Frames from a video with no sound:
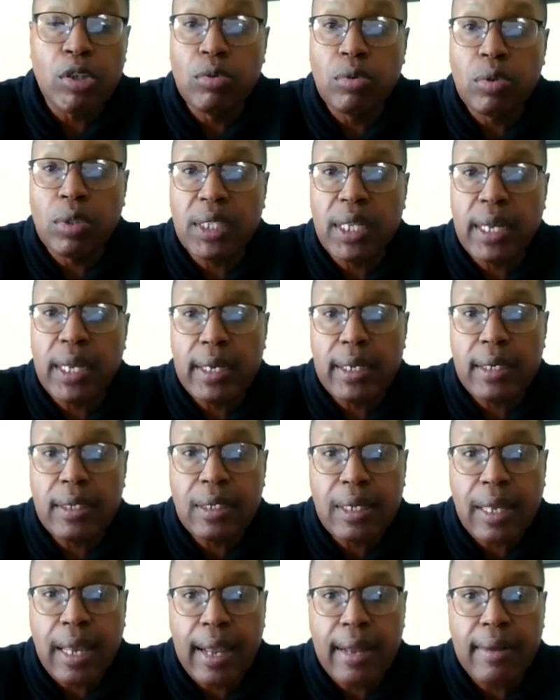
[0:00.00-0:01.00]

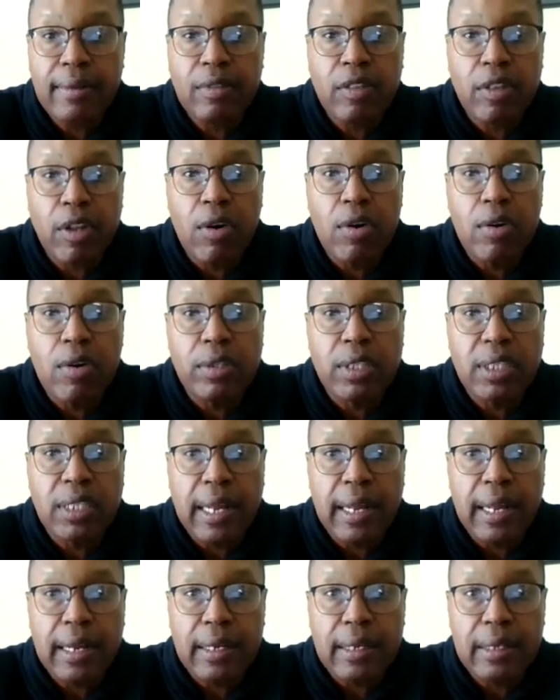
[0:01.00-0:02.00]
Tuesdays and
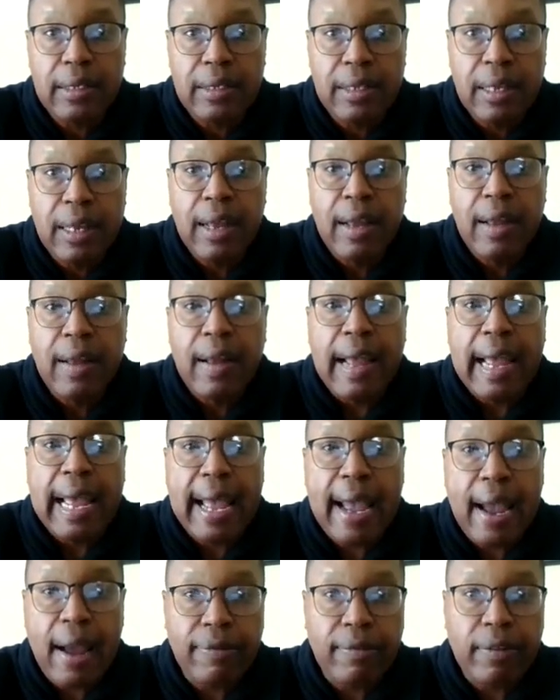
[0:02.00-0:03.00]
Thursdays
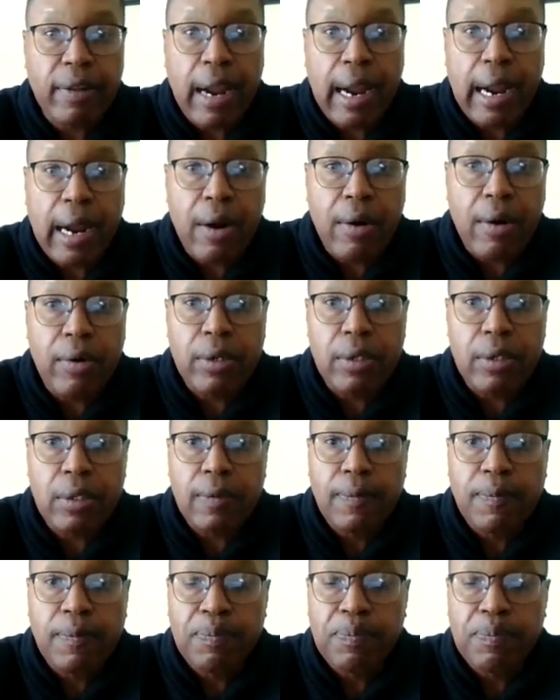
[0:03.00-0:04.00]
after
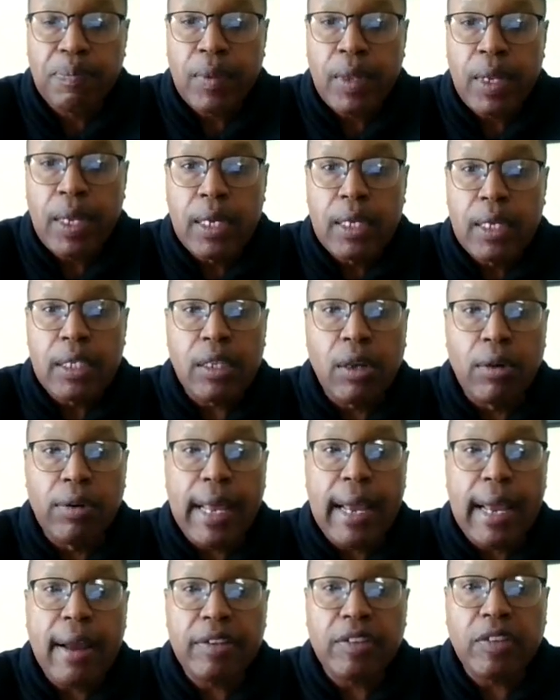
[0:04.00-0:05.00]
hours. So
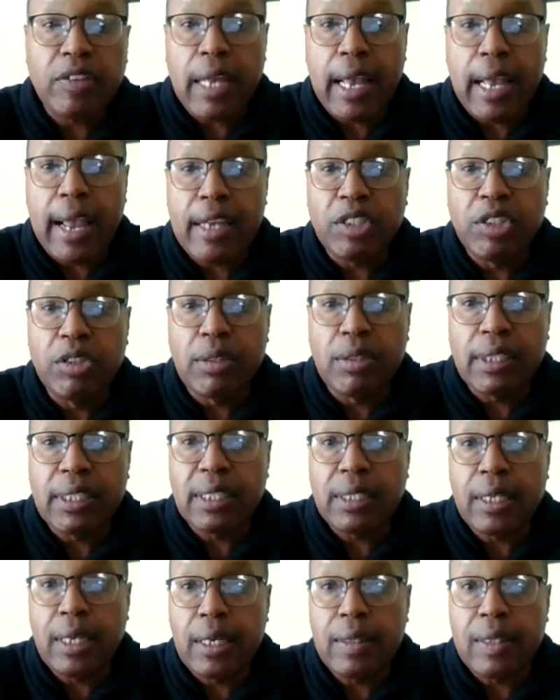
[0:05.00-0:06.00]
now, as you can
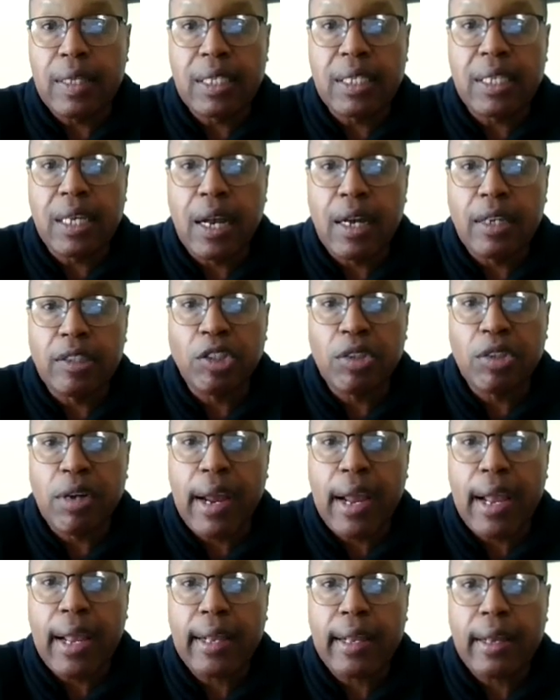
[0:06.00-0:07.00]
see, this
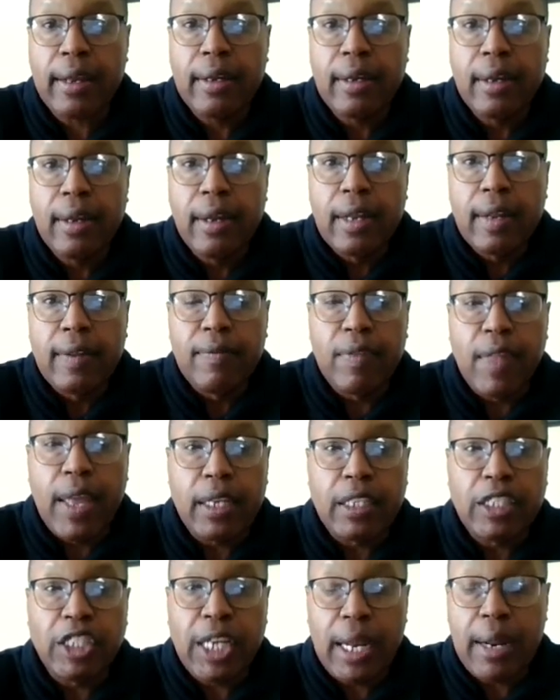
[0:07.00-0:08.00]
contract
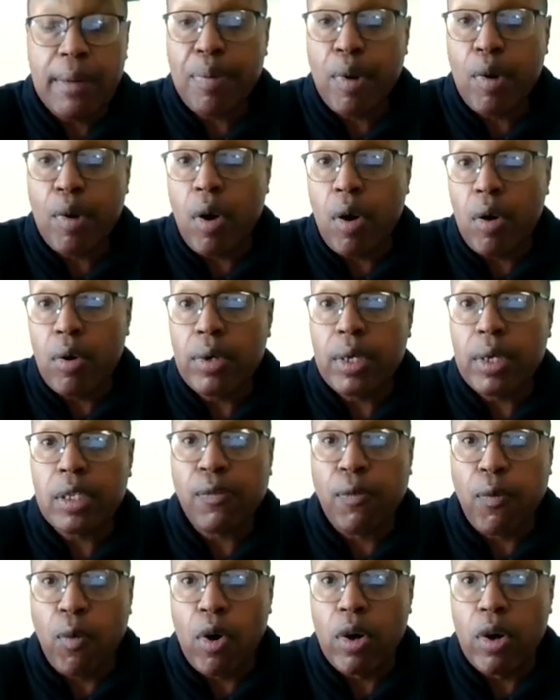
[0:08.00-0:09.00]
that JanPro owed
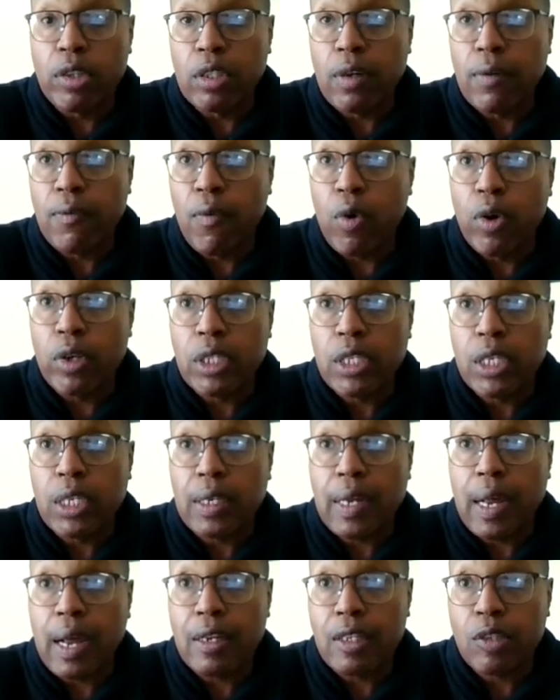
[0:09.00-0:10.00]
us
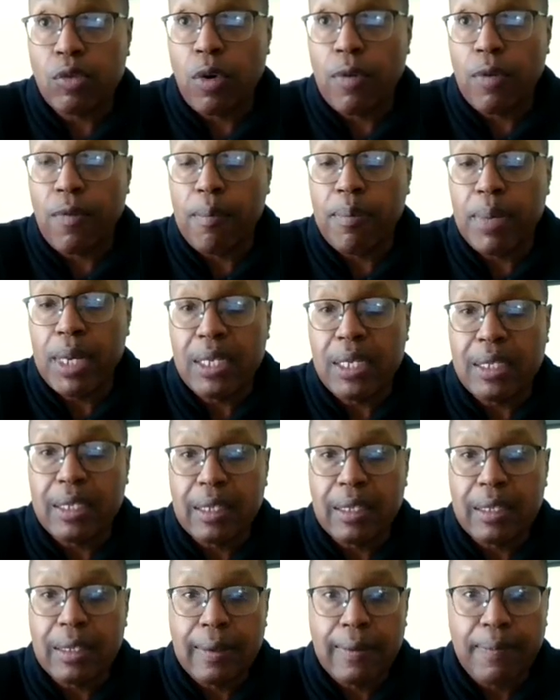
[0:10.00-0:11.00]
$414 worth of
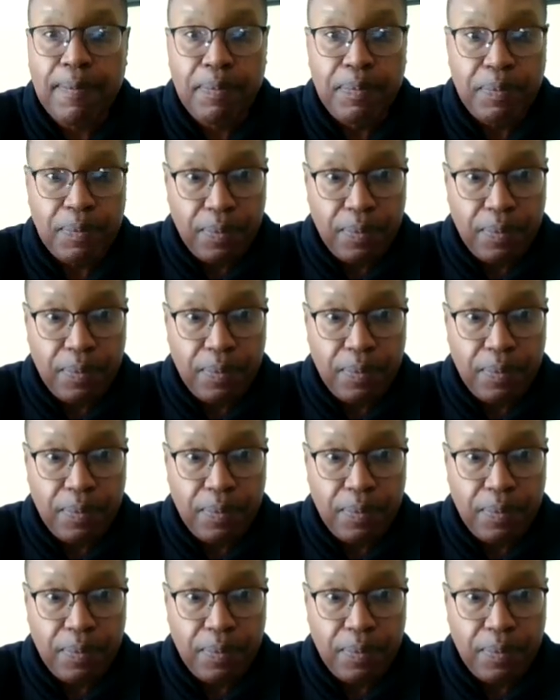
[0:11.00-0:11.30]
business.